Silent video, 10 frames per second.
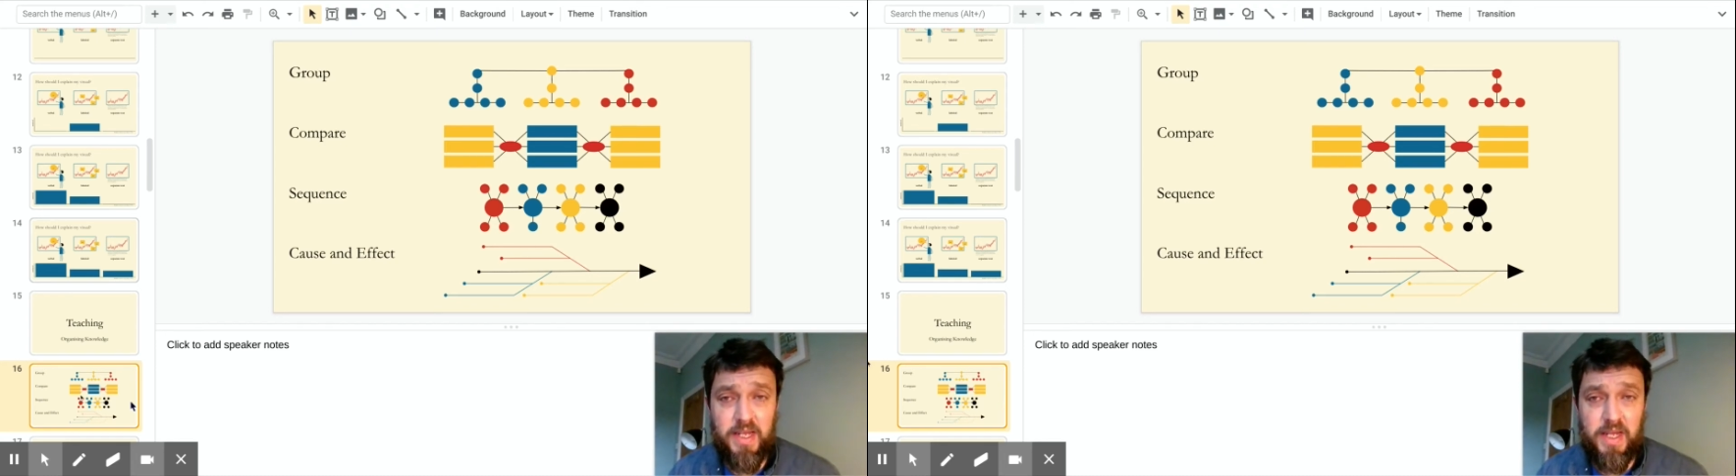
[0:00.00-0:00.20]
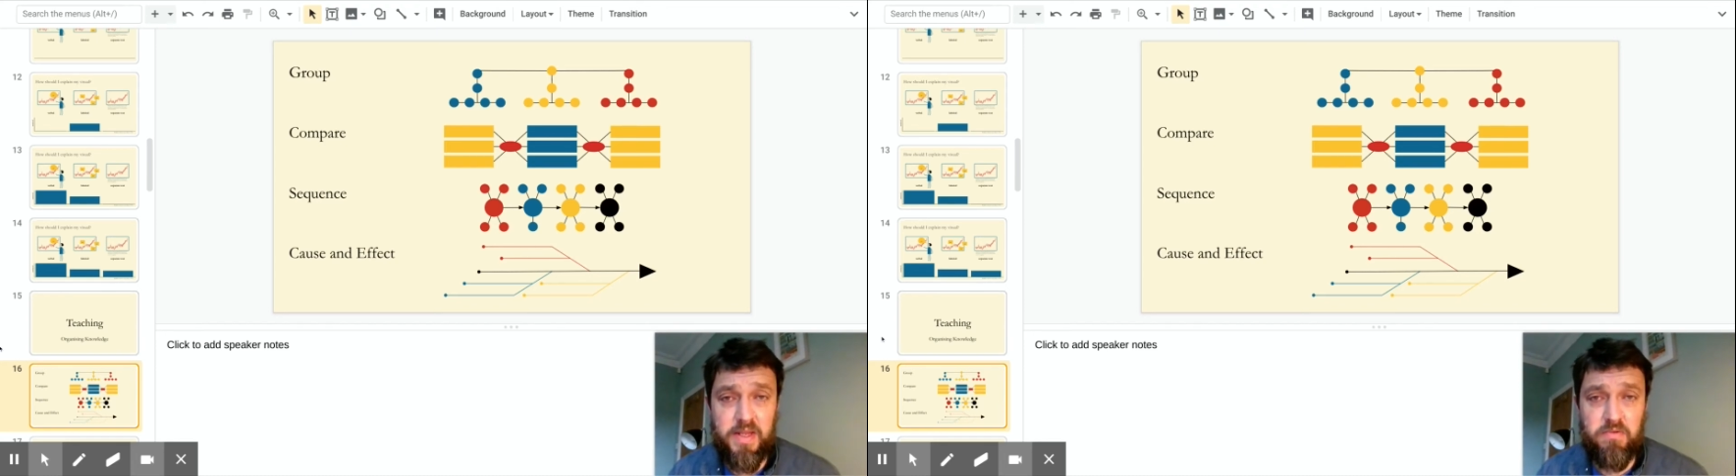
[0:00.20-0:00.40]

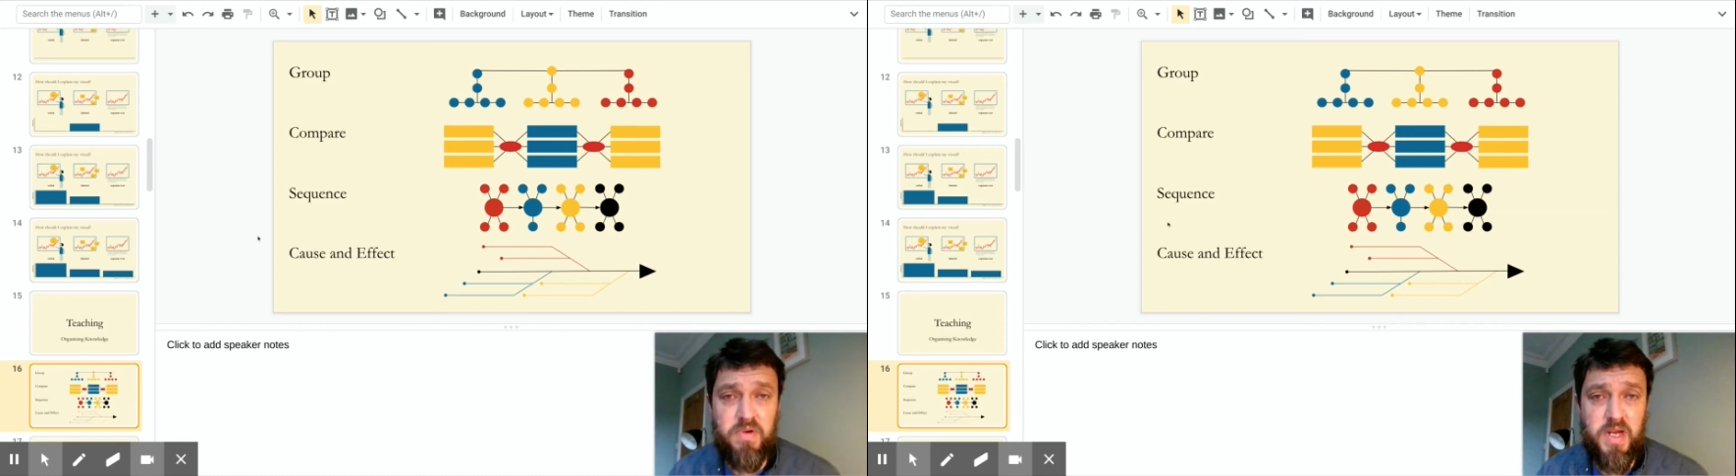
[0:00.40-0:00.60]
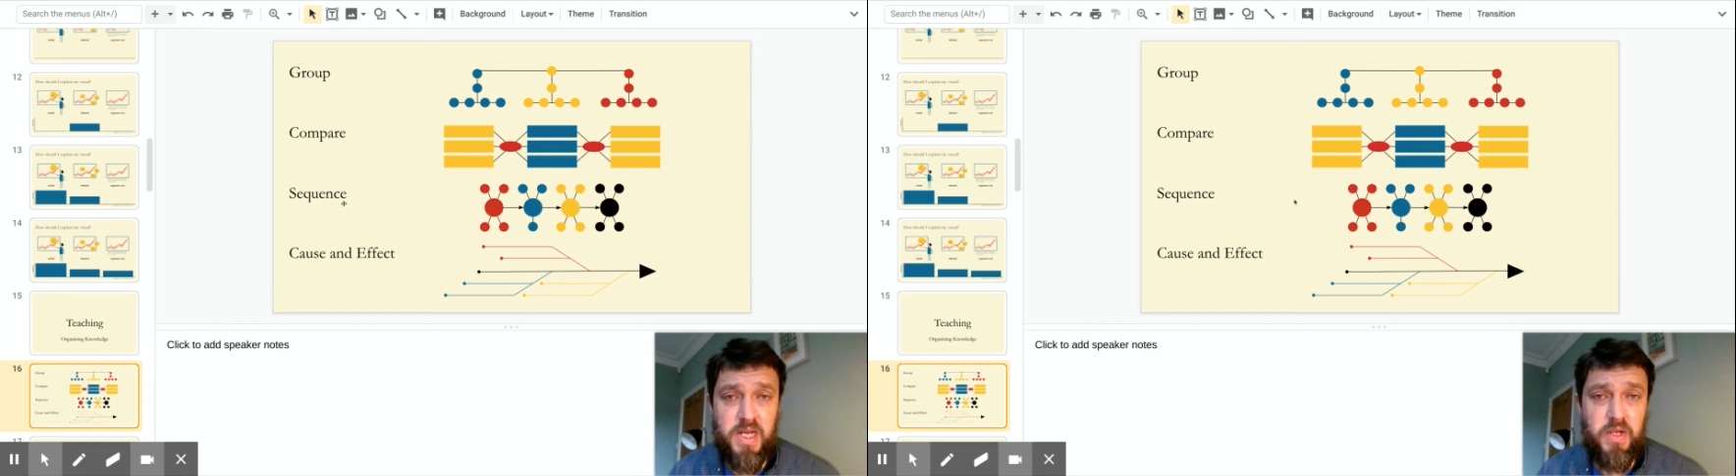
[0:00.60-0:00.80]
is a
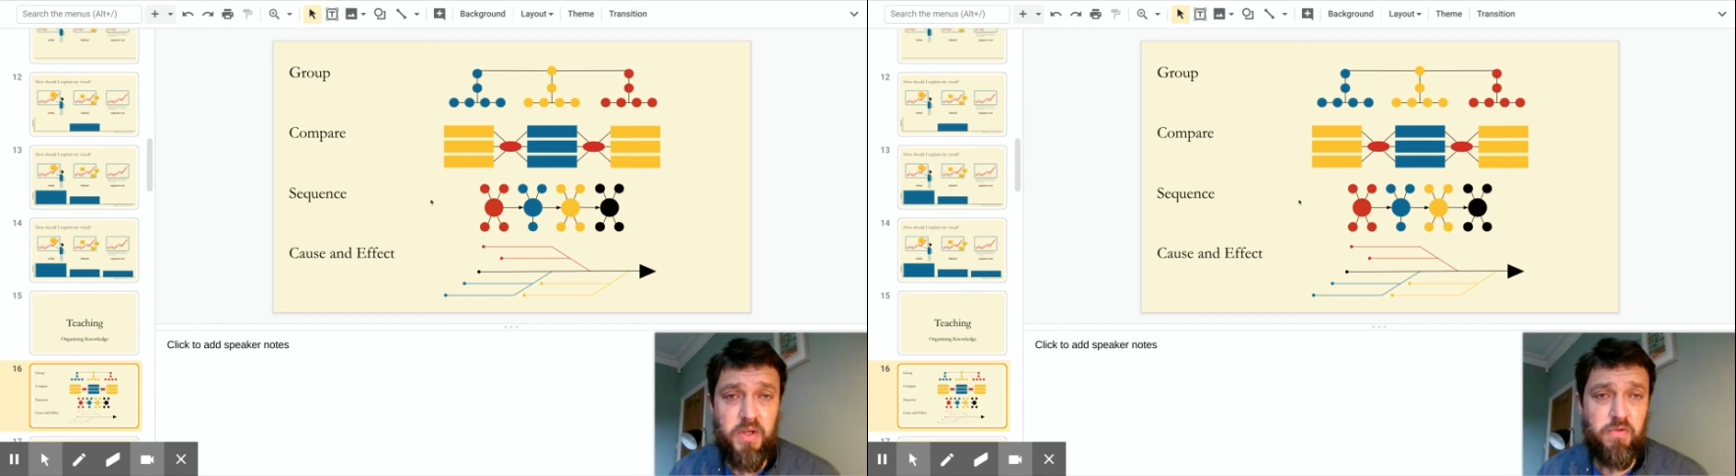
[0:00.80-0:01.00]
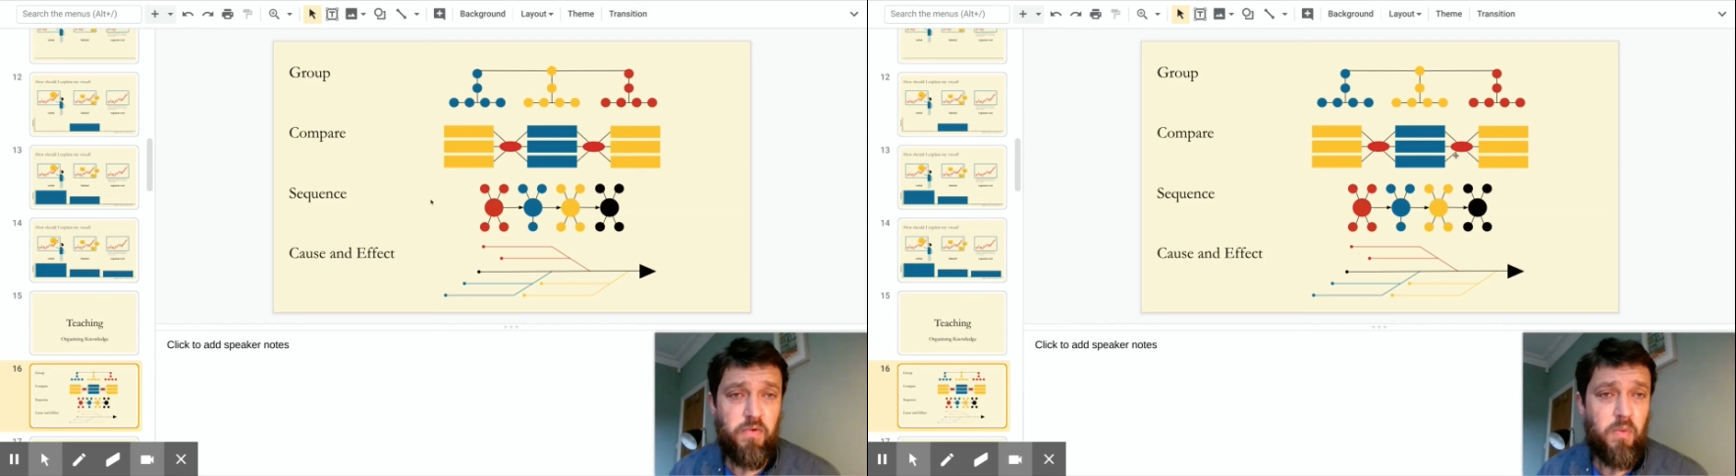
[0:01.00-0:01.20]
really
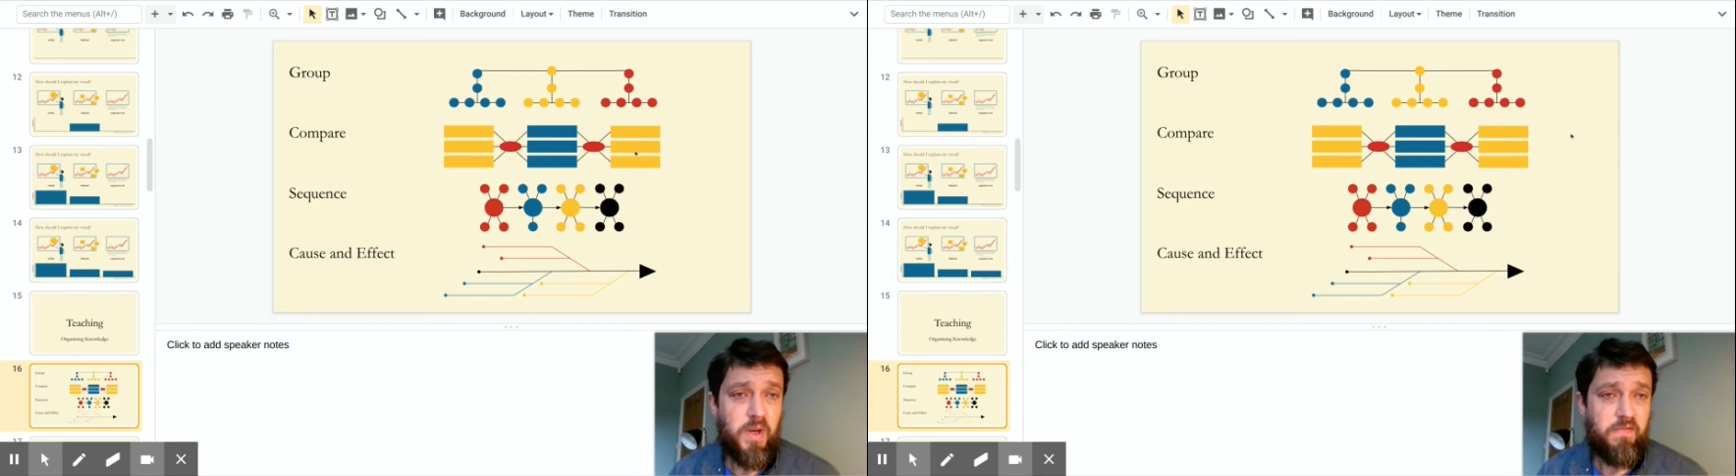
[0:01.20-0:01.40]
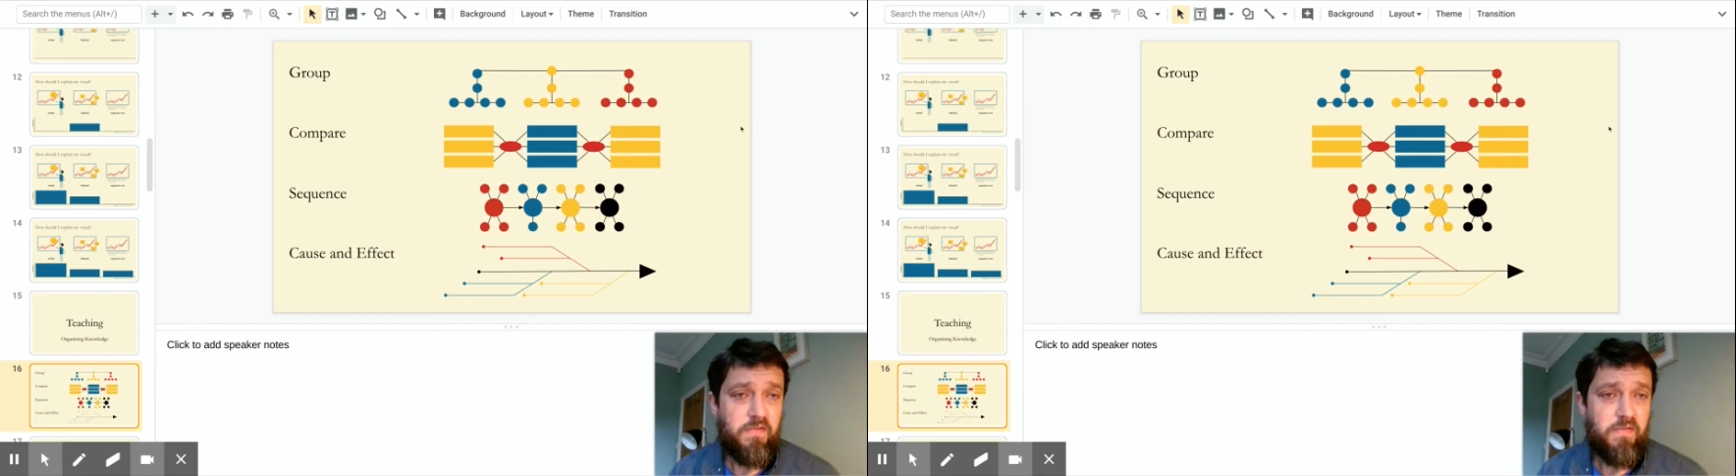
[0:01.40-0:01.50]
useful one